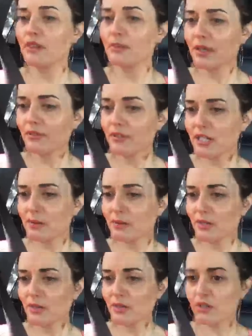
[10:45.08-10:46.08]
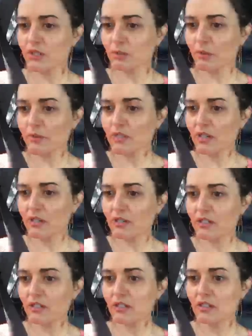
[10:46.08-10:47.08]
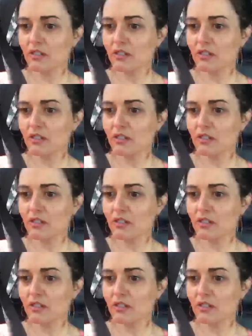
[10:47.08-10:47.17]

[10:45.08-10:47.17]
whatever judgment you judge, you will be judged.